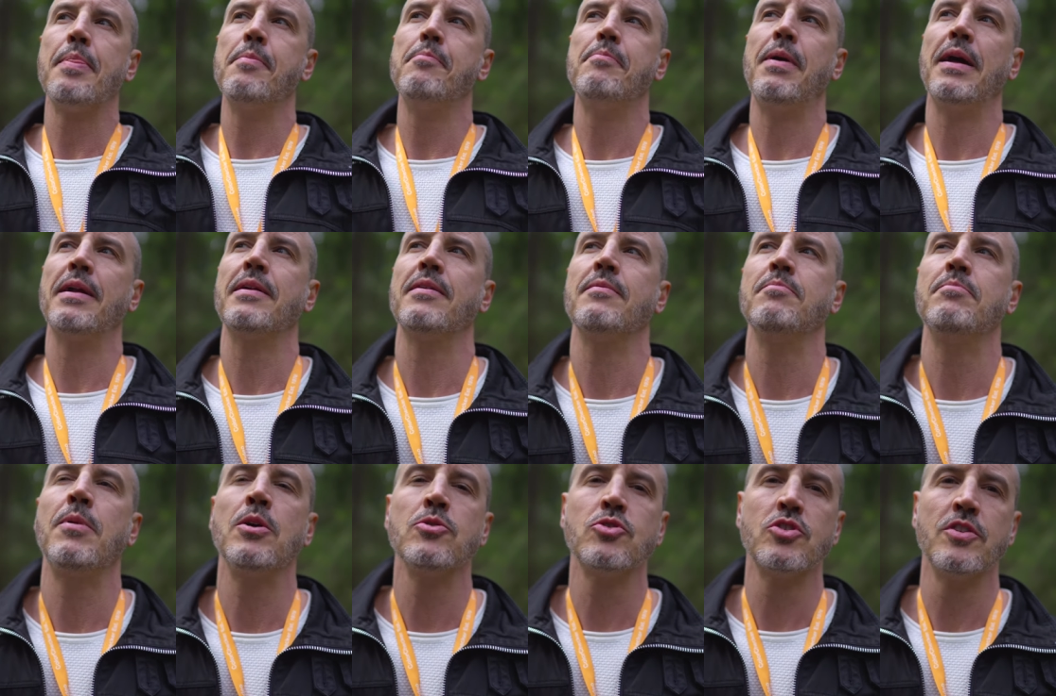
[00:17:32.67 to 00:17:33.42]
But
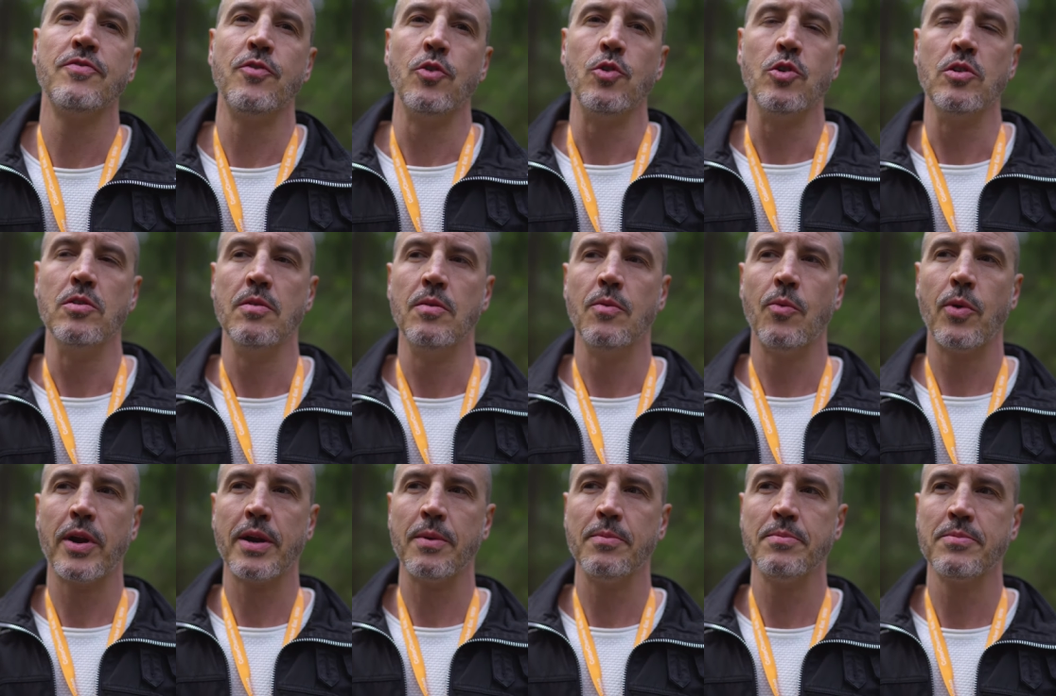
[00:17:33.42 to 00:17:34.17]
most of all,
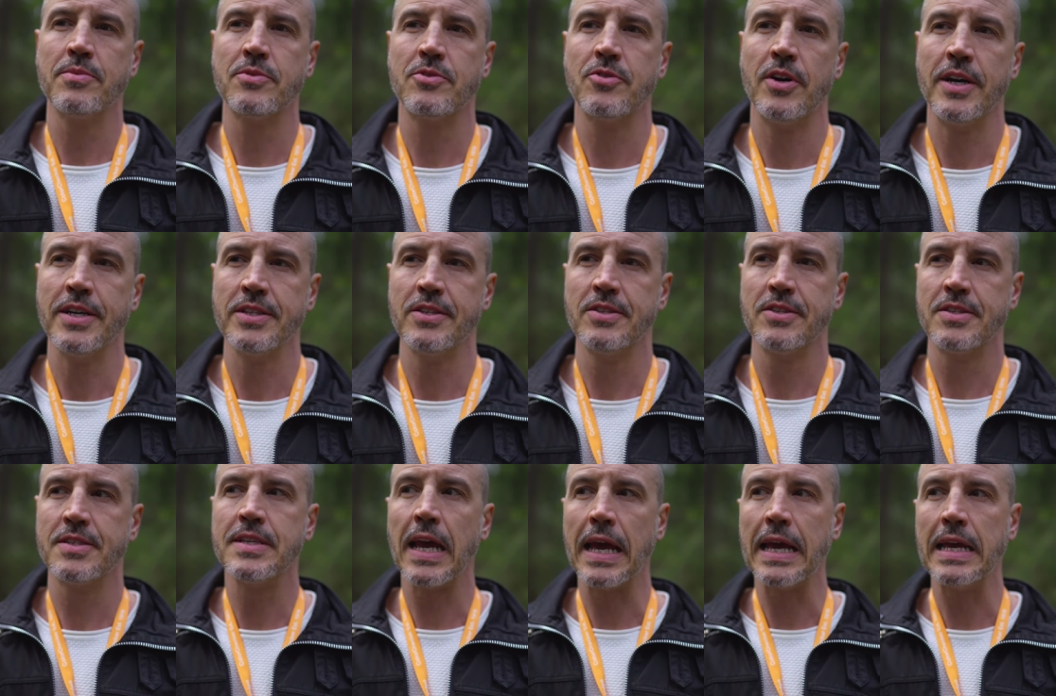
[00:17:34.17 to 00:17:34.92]
what I'm trying to
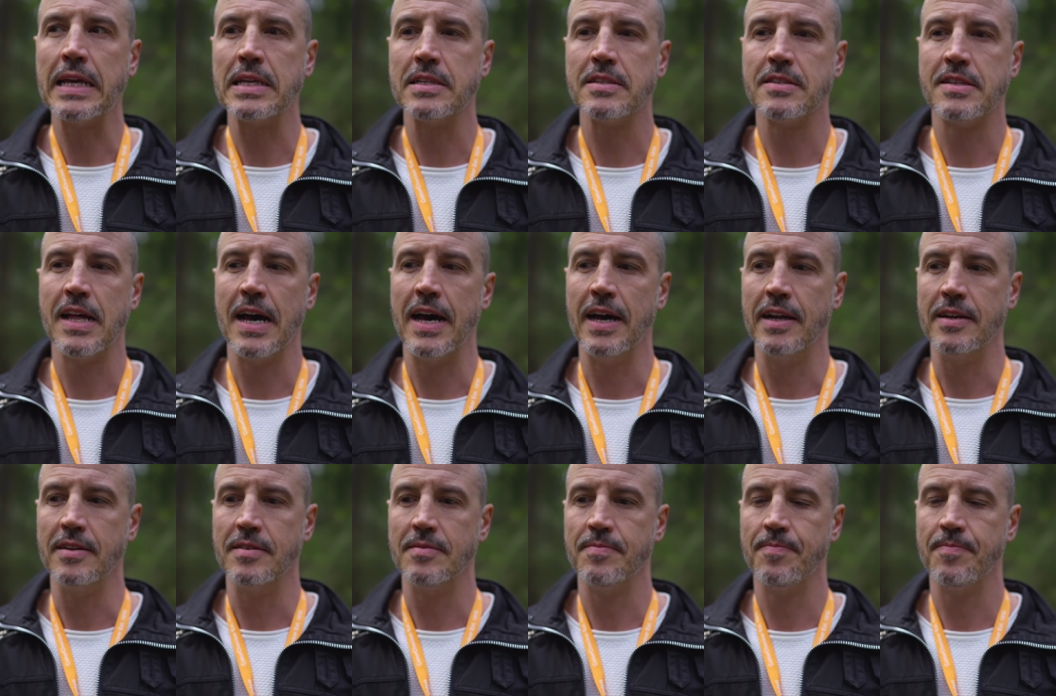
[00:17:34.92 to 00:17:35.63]
say is that